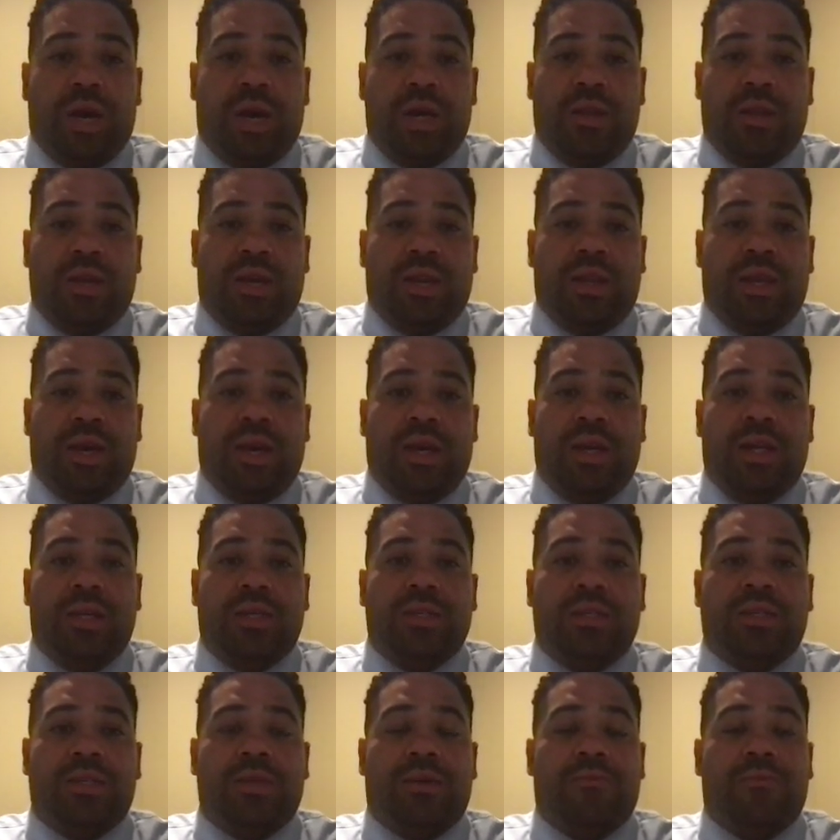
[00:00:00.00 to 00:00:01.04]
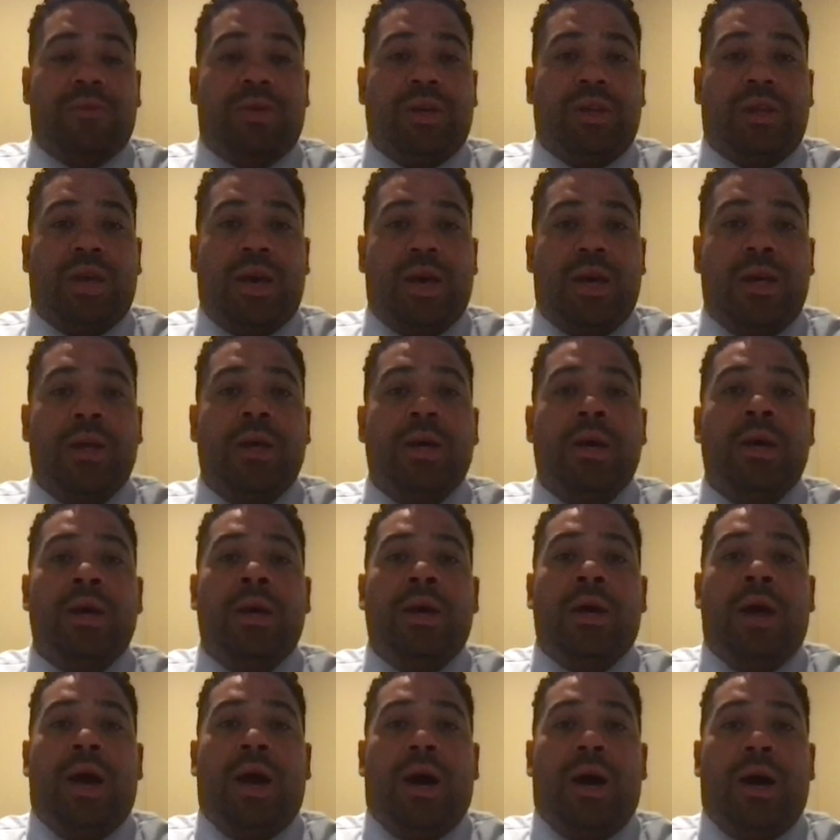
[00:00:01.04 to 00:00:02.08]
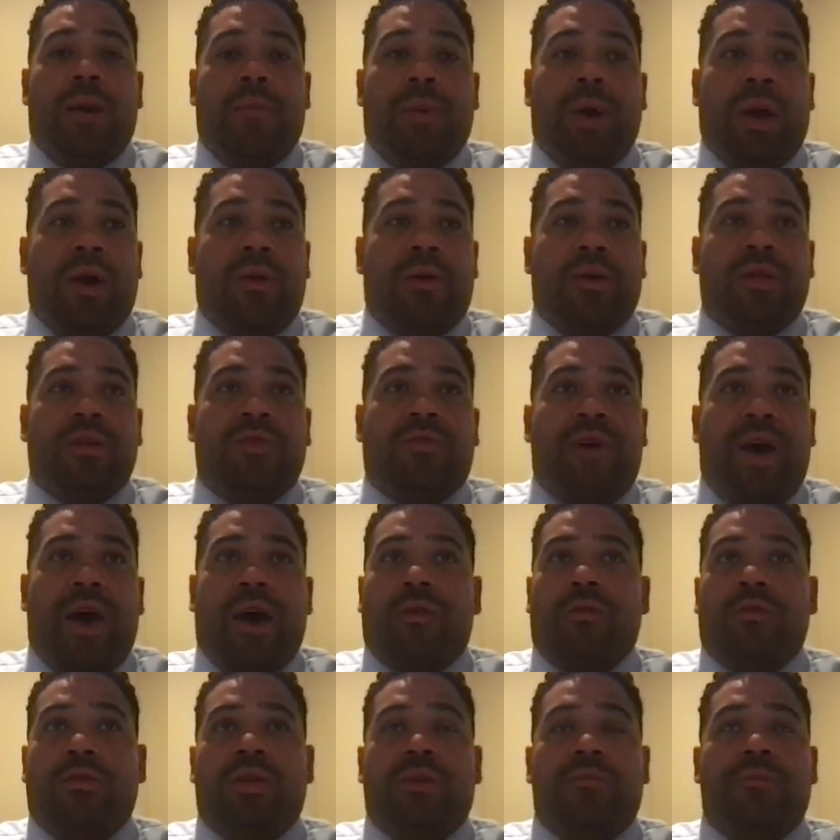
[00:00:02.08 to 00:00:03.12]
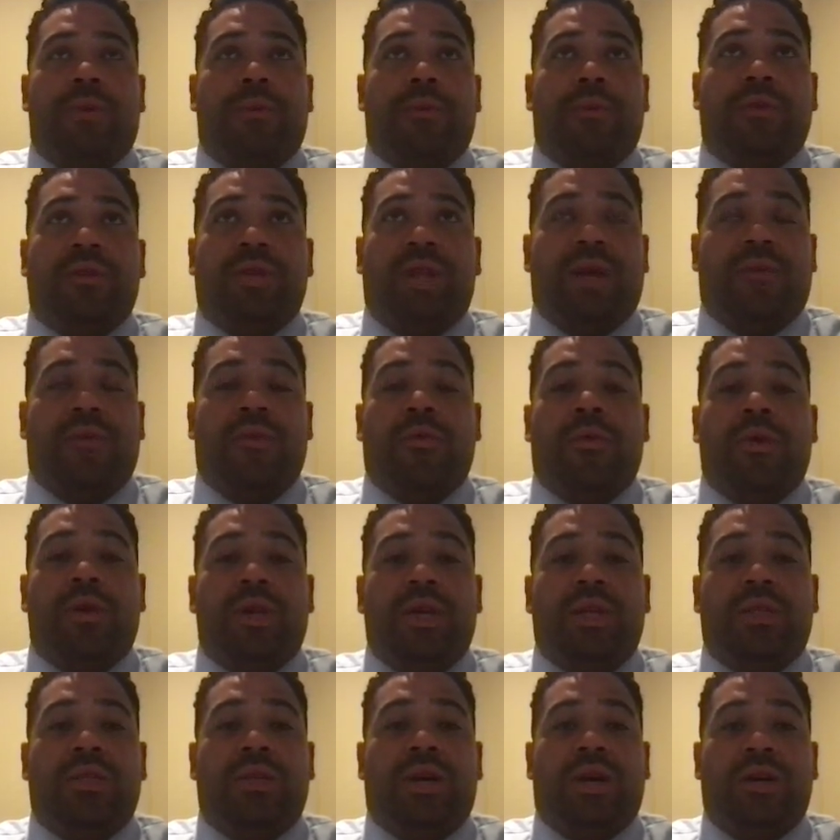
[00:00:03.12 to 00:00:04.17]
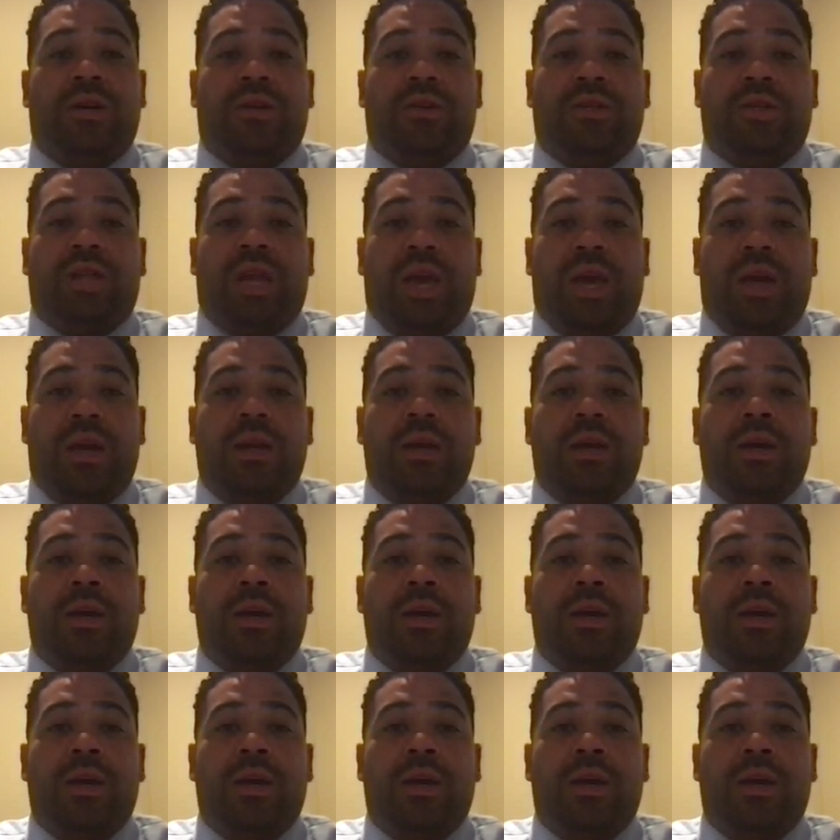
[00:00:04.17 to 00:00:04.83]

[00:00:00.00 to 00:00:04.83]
I think that is something that parents, faculty members, and everyone needs to understand.